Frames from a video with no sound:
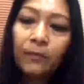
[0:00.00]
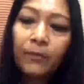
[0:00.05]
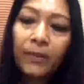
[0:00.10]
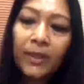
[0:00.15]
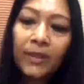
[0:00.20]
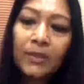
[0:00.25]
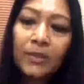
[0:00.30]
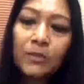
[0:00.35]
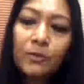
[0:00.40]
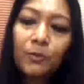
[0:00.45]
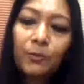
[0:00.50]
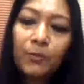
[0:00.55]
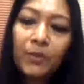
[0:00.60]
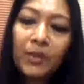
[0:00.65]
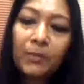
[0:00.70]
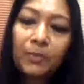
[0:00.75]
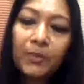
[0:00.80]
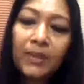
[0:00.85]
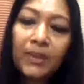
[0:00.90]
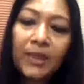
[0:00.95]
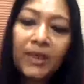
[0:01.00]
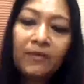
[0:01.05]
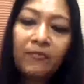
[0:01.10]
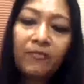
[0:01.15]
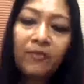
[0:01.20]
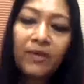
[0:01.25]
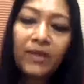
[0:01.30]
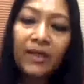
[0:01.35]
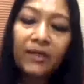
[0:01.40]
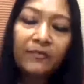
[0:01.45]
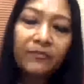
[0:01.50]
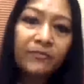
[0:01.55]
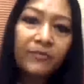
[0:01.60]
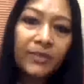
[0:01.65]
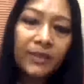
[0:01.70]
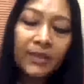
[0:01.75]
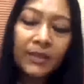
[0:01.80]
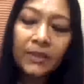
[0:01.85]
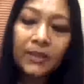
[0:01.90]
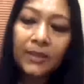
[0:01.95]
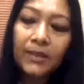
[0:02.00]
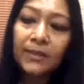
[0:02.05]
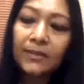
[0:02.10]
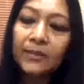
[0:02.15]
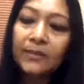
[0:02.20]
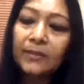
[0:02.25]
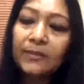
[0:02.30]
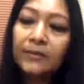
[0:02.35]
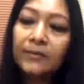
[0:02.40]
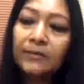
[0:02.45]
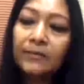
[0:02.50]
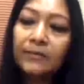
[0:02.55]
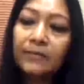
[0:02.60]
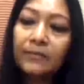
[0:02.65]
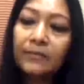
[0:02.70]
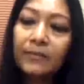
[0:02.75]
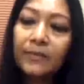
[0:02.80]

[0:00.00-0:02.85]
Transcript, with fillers: And when two people have loved each other,